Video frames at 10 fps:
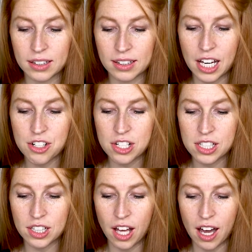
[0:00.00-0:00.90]

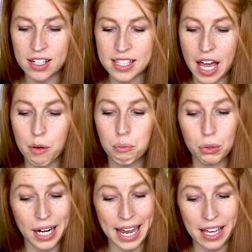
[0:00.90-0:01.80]
luscious locks a
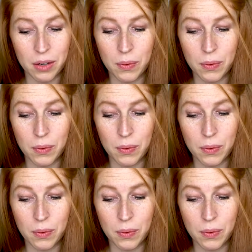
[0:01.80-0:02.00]
break